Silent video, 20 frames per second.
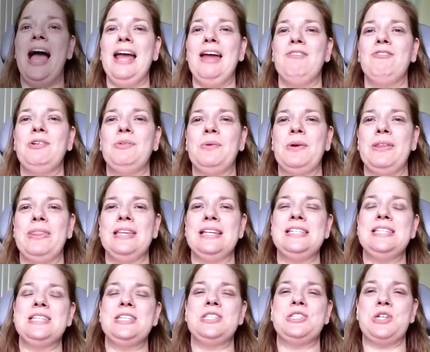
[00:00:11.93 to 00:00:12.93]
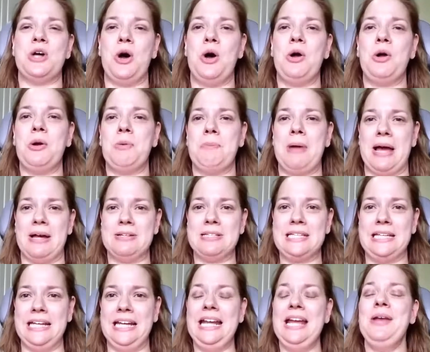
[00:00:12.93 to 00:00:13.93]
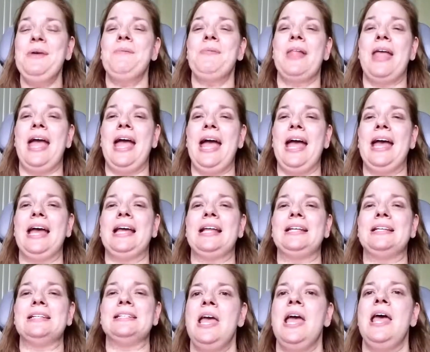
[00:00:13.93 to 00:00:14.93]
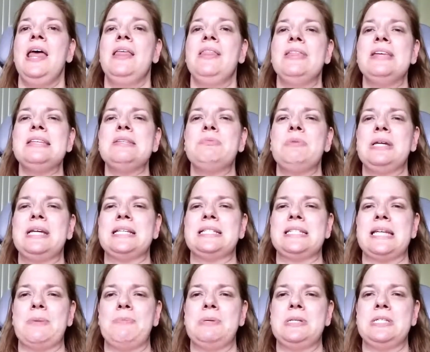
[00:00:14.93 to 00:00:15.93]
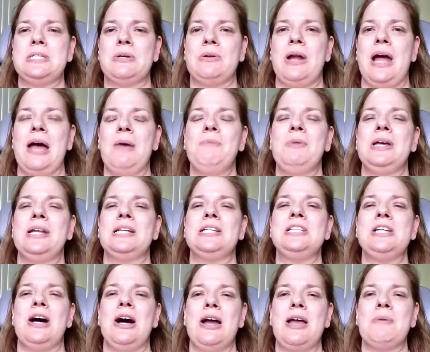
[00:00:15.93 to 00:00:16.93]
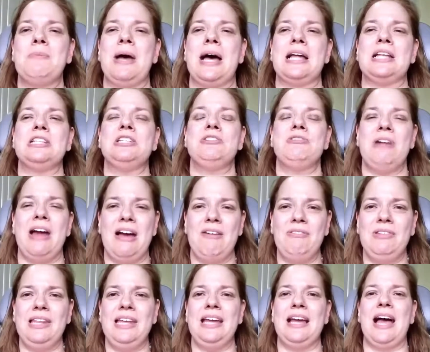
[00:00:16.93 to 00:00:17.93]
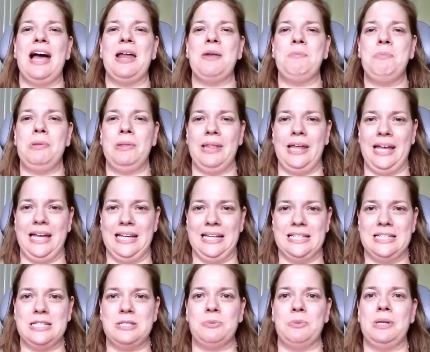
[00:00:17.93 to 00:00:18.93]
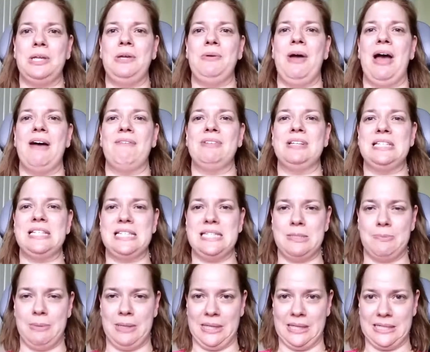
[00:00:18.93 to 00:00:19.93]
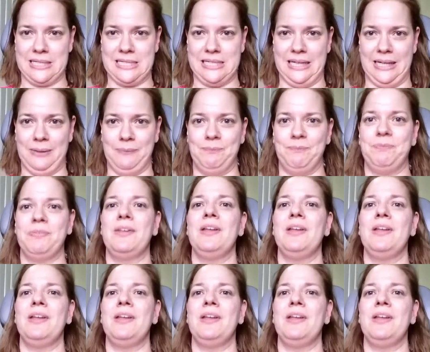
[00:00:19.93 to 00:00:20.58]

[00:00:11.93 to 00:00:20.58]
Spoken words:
Hi everyone, this is Dawn Grabowski, and in this week's episode, I'm going to talk about traveling on planes when you have a disability.